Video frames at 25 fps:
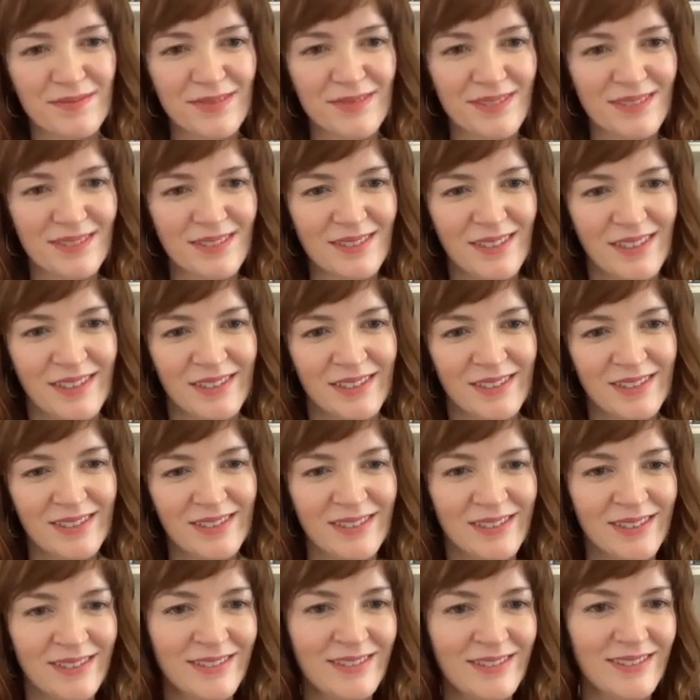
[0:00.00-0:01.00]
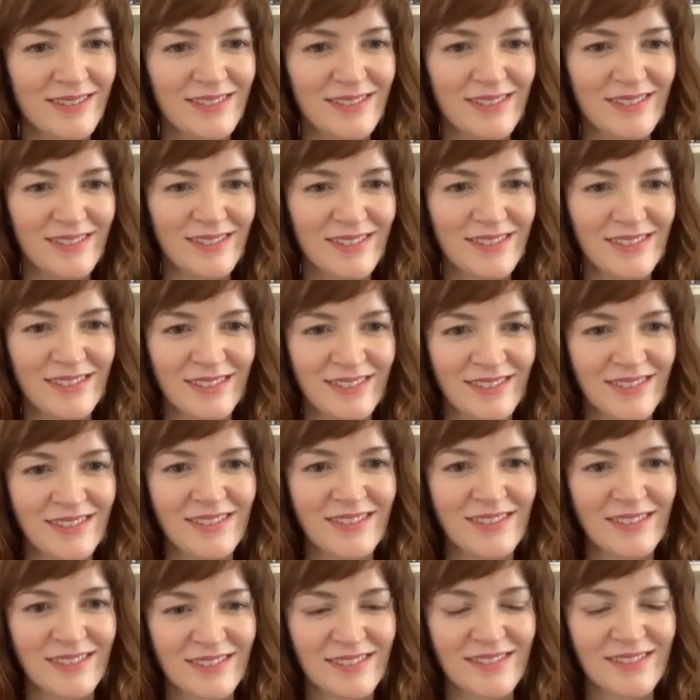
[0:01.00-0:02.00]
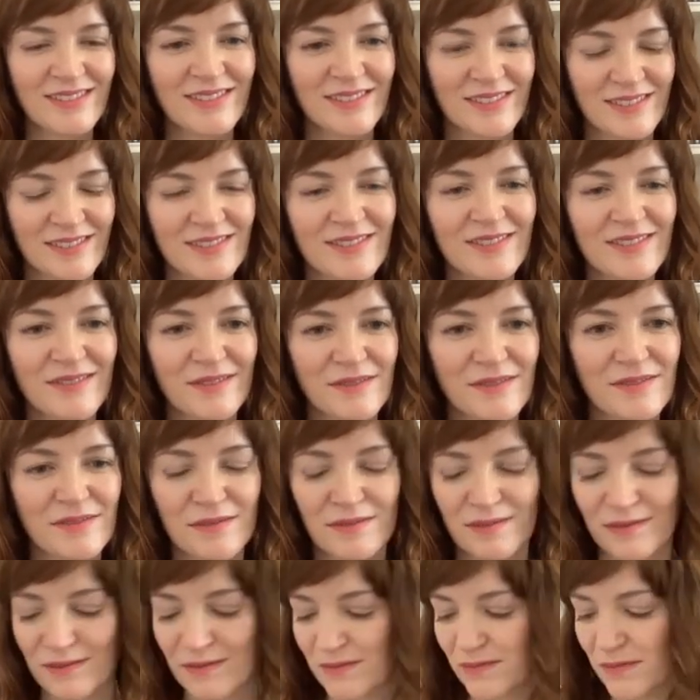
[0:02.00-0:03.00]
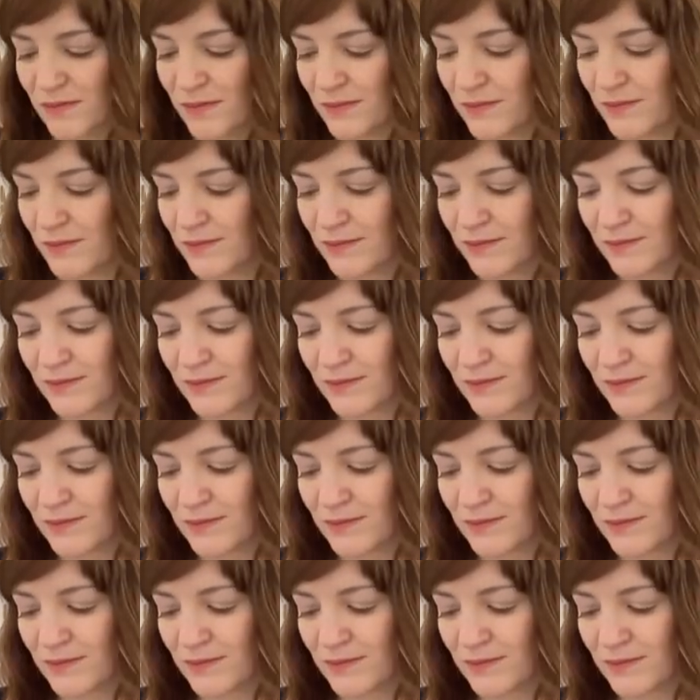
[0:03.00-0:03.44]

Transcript: [no speech]